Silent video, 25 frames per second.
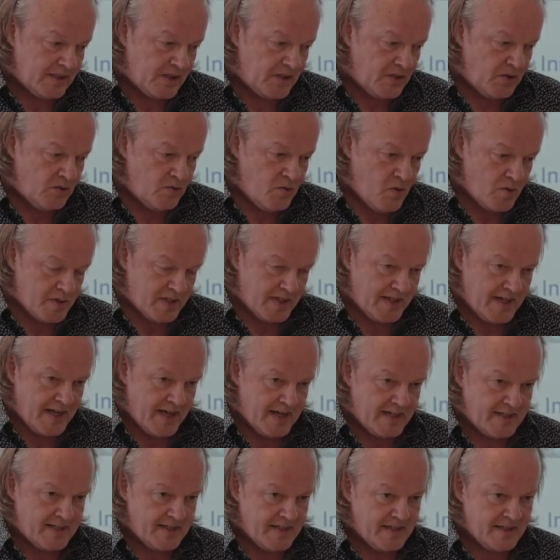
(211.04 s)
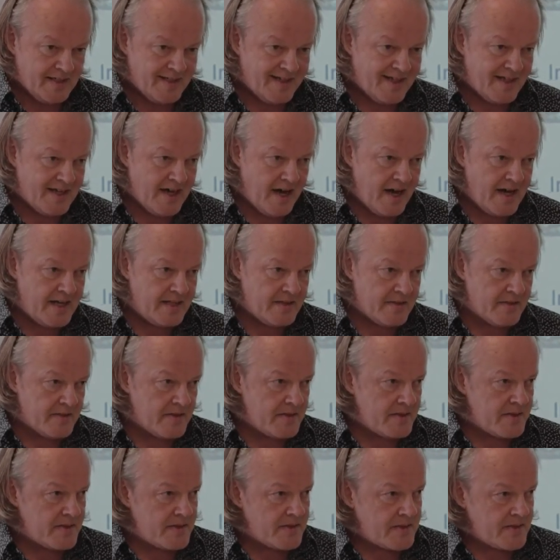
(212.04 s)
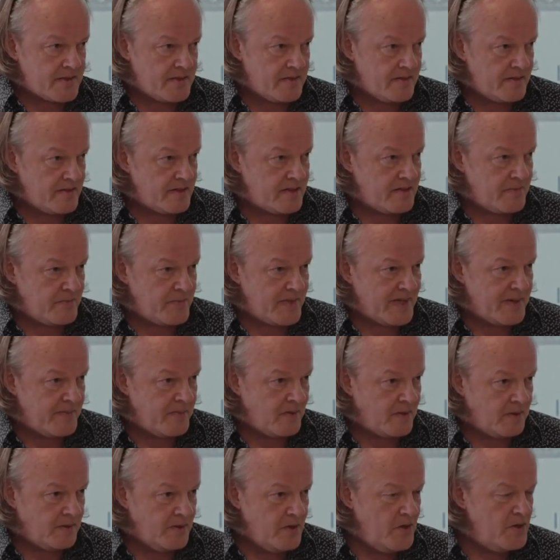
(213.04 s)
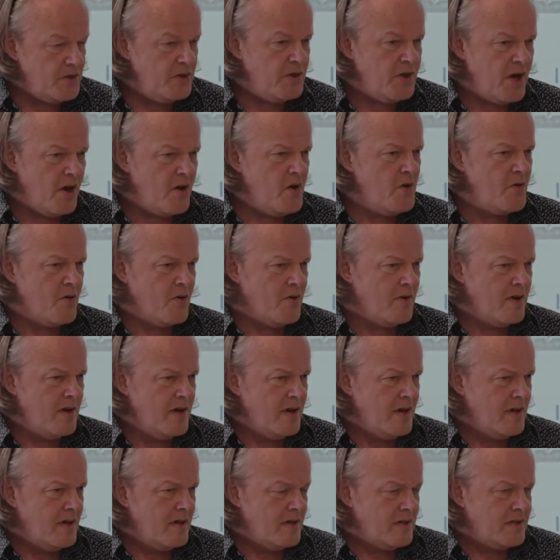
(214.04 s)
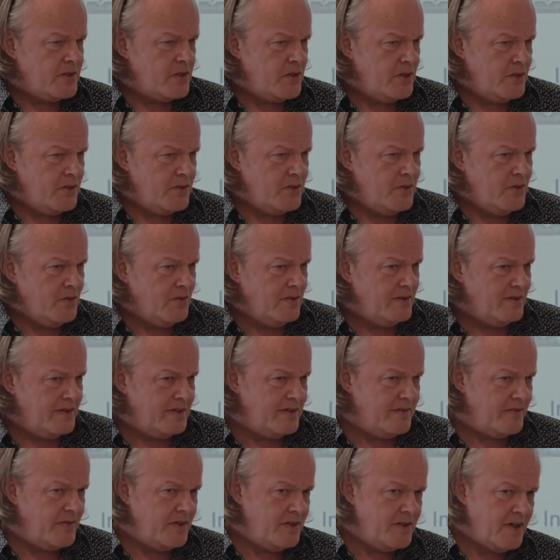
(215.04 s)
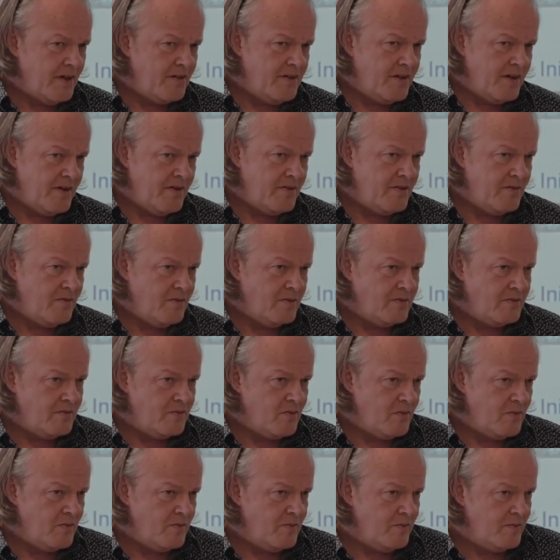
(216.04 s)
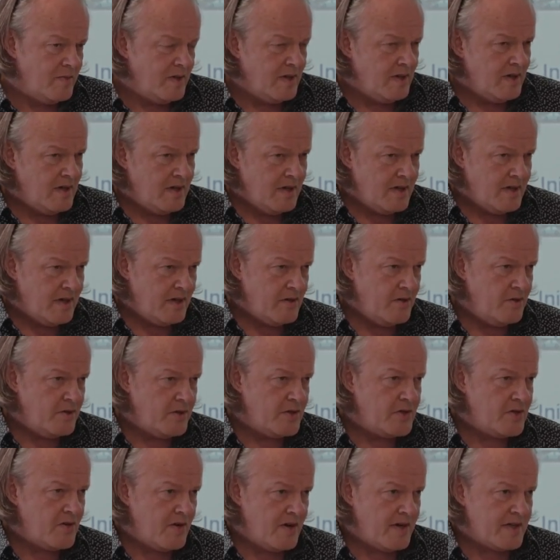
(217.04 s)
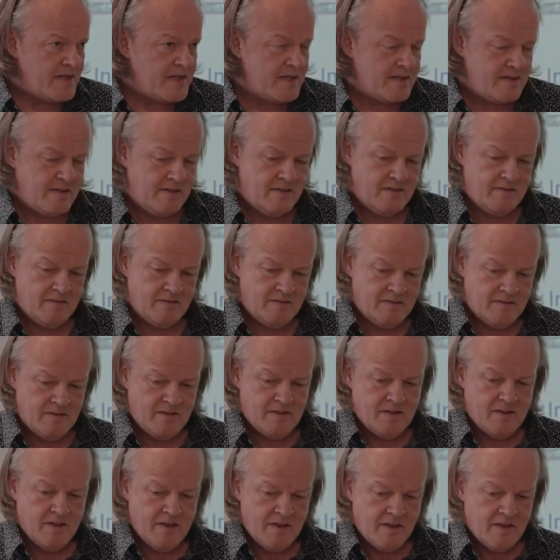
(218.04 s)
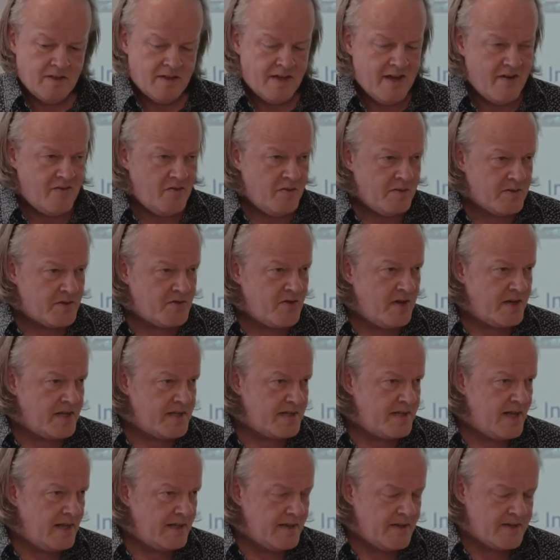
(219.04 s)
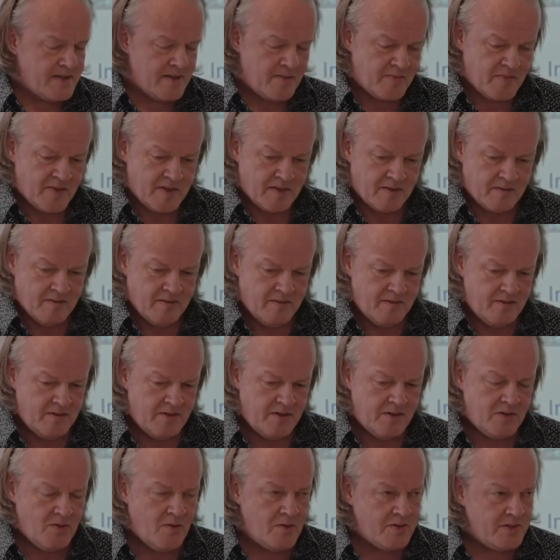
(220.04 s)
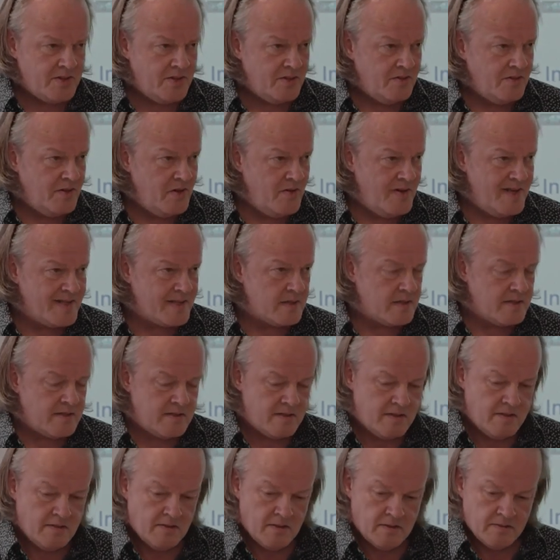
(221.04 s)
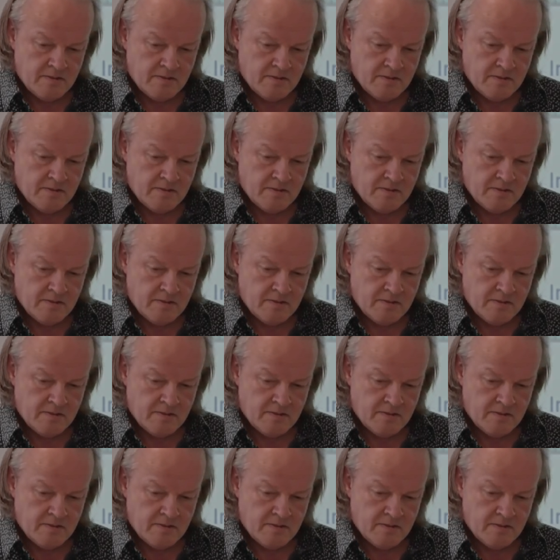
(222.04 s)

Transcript: coordinated guidance to people. Who do you go to if you don't know who to trust? Everyone's trying to sell you something. Who do you talk to who isn't?